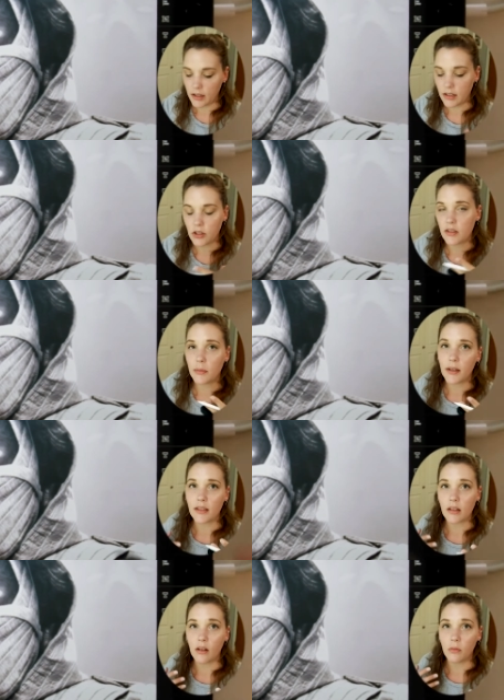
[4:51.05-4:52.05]
It just depends
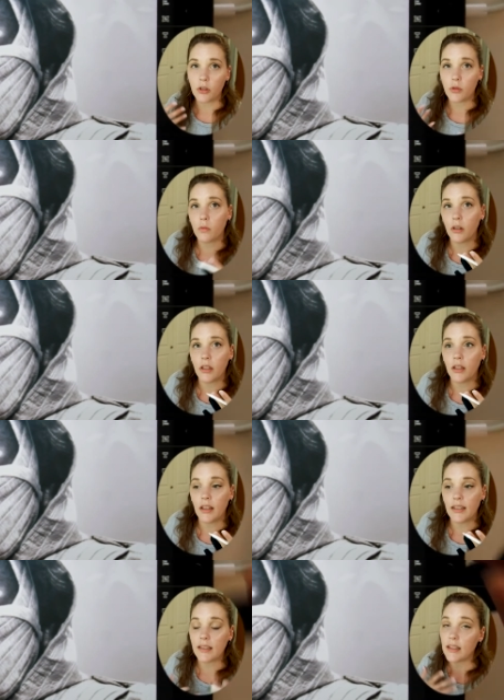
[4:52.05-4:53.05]
on which one
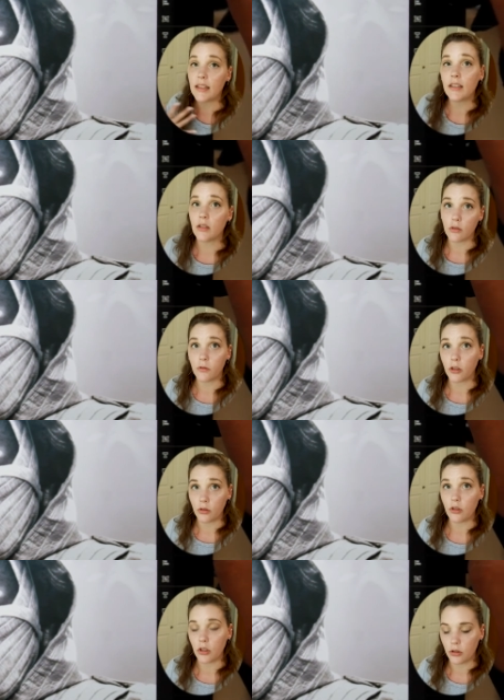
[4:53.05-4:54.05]
is easier for you
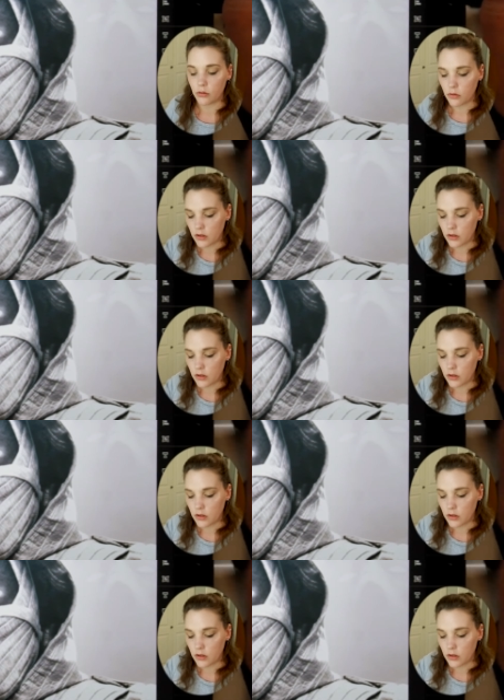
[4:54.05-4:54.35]
to use.